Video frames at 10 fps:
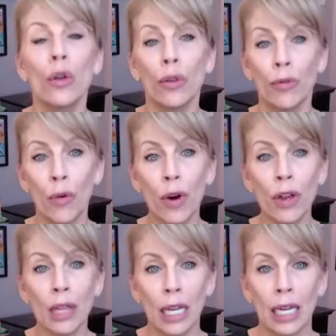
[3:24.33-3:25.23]
The
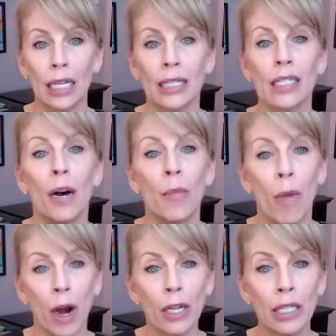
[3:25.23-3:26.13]
fourth is a
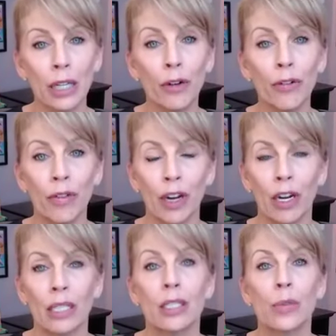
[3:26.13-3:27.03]
marked
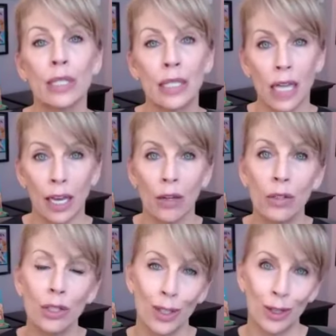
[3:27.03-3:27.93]
interference with
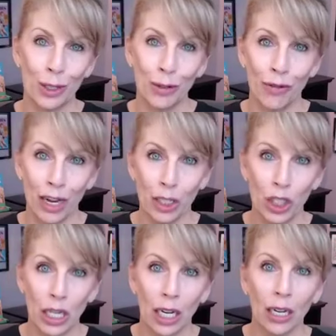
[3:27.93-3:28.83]
psychosocial
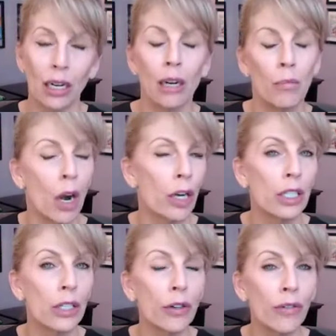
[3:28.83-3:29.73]
functioning, a
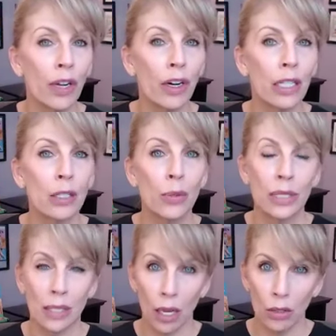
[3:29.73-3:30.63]
marked interference with
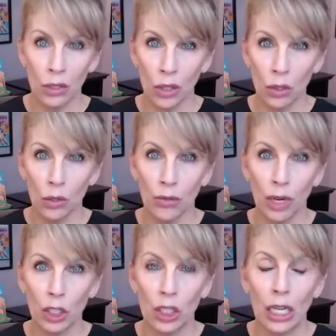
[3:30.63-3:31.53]
psychosocial
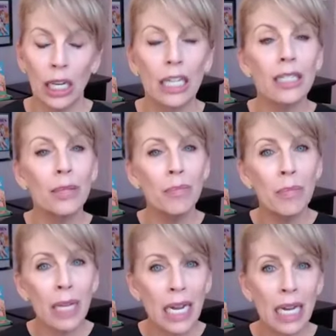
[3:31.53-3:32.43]
functioning. And to
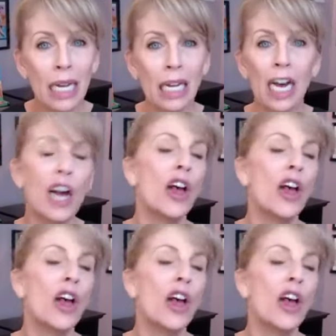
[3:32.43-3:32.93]
me,